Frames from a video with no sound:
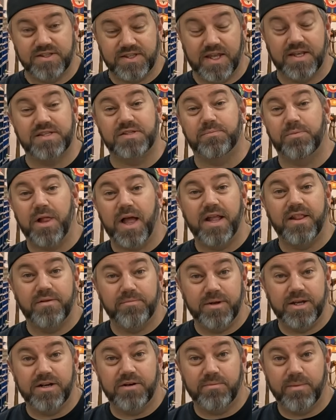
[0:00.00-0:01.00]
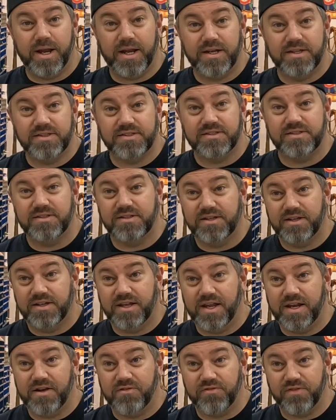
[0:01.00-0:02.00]
They supplied the meter base,
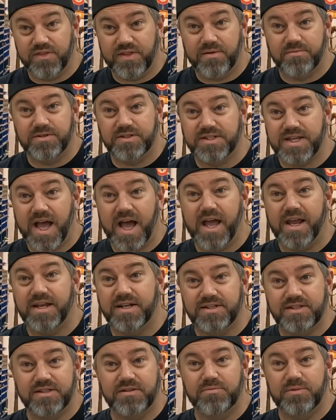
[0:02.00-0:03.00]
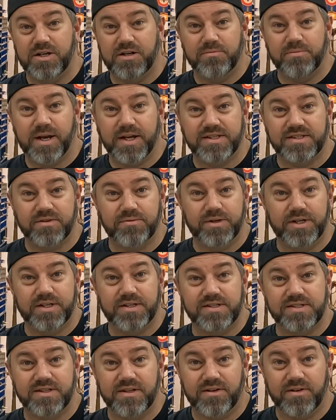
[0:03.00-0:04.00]
and then for them to tie into the meter base that we
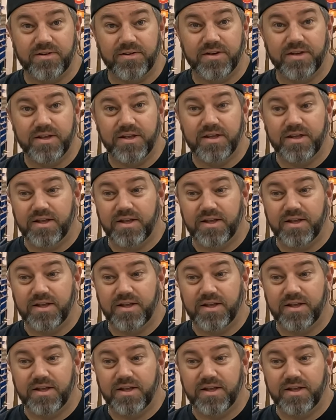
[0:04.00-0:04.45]
installed.